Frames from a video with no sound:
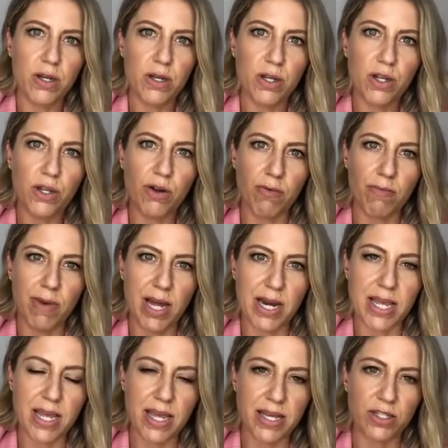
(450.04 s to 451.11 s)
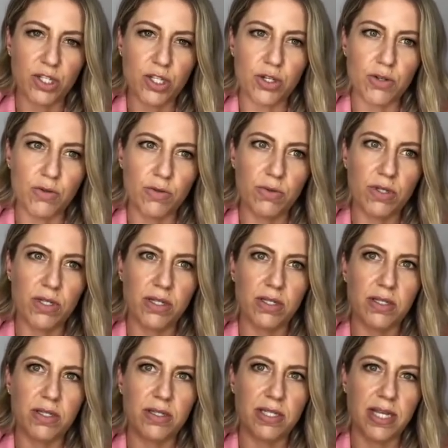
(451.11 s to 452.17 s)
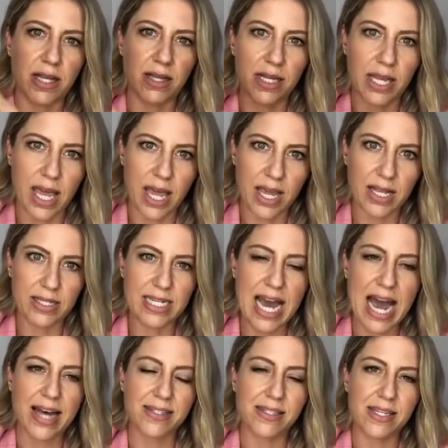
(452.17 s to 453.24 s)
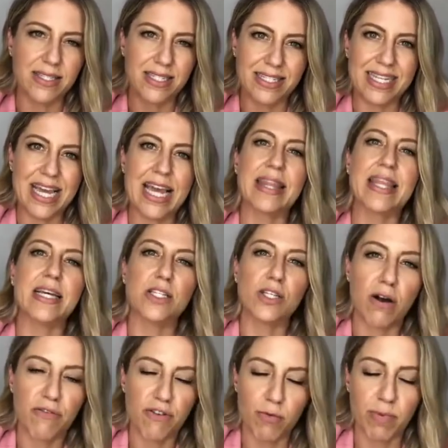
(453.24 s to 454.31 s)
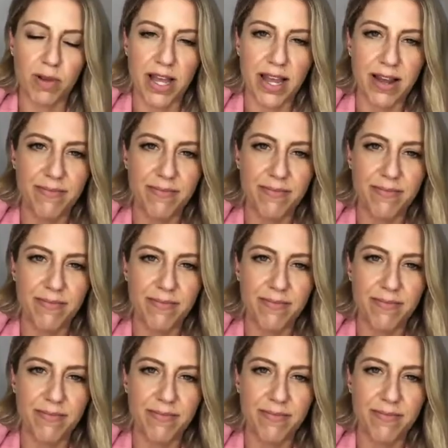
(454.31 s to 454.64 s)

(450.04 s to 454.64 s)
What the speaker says: your money into, to delegate tasks and to take things off your plate.